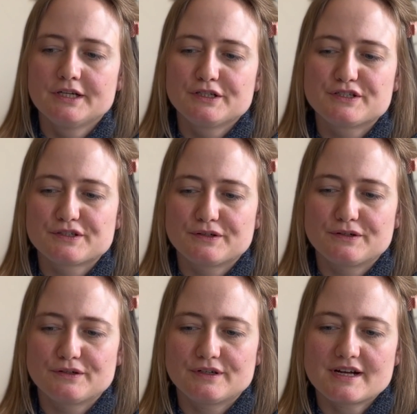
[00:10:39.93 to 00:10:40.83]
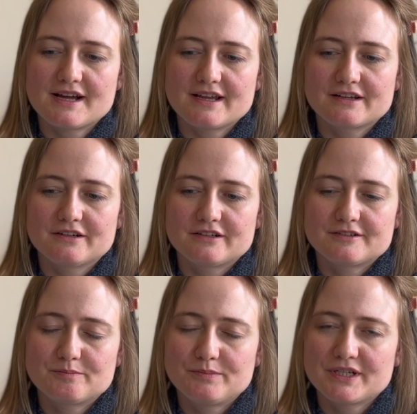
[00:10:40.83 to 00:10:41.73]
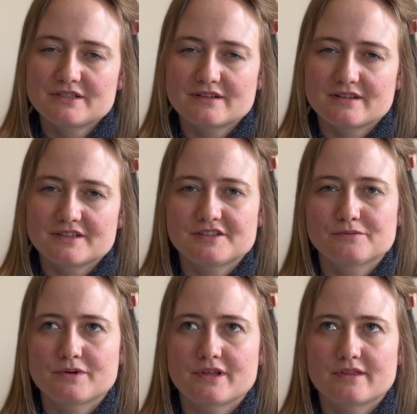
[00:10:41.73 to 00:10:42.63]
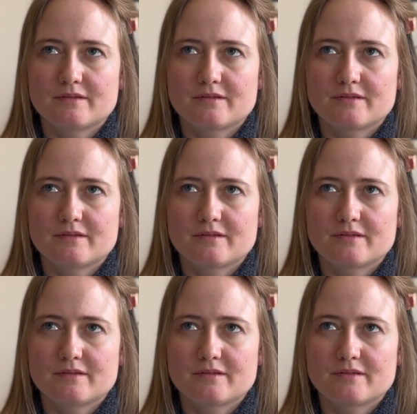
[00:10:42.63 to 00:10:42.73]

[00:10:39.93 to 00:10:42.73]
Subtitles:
So I could picture this with